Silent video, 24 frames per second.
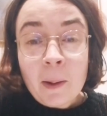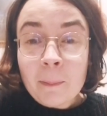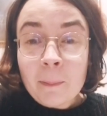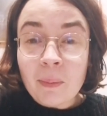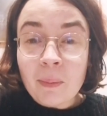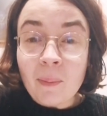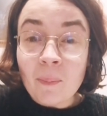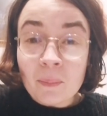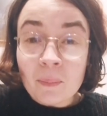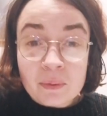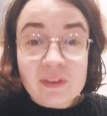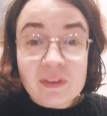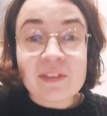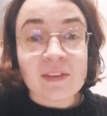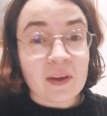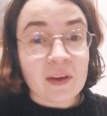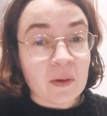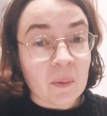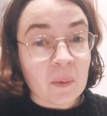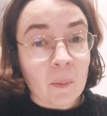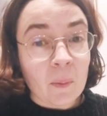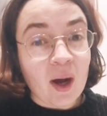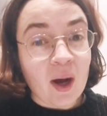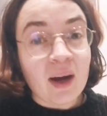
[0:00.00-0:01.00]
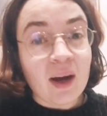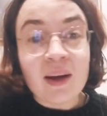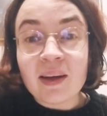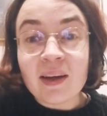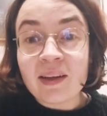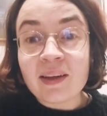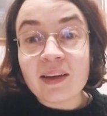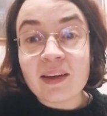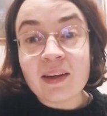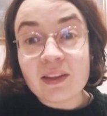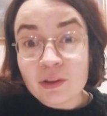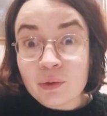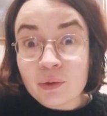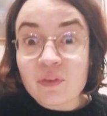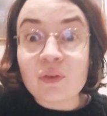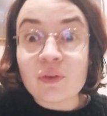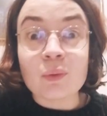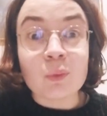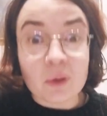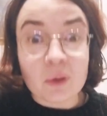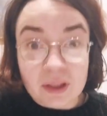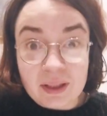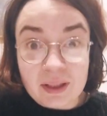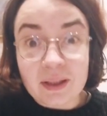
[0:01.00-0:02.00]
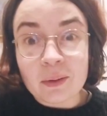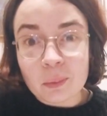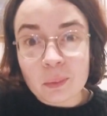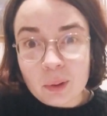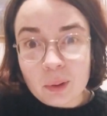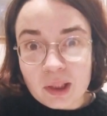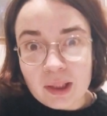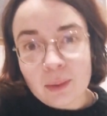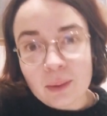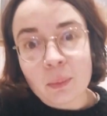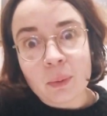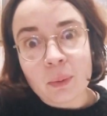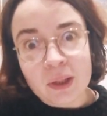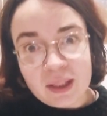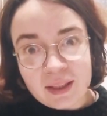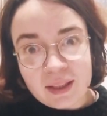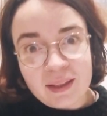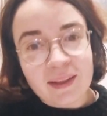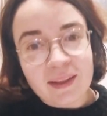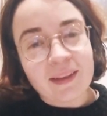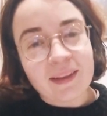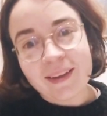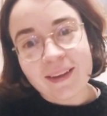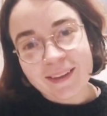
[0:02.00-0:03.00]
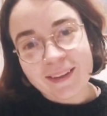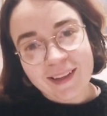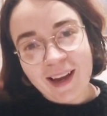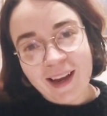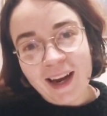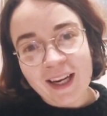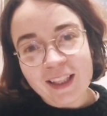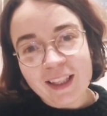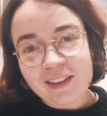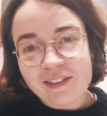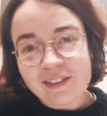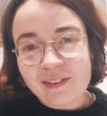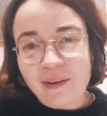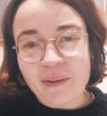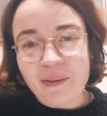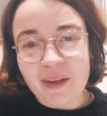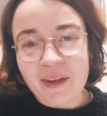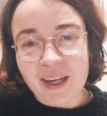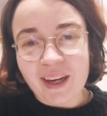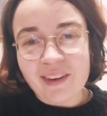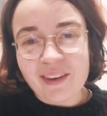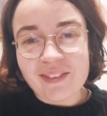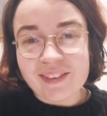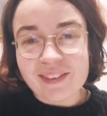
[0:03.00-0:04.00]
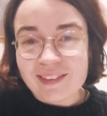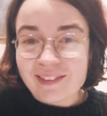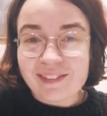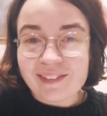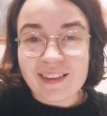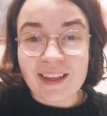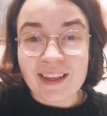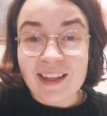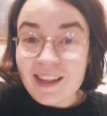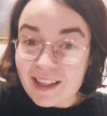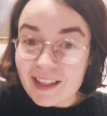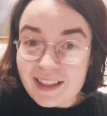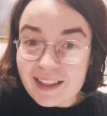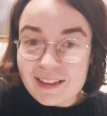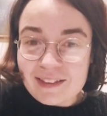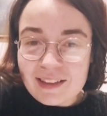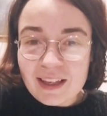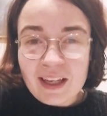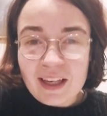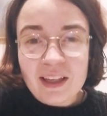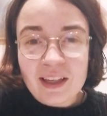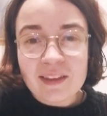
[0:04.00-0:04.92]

But also, I used to really, really, really like cats when I was a kid.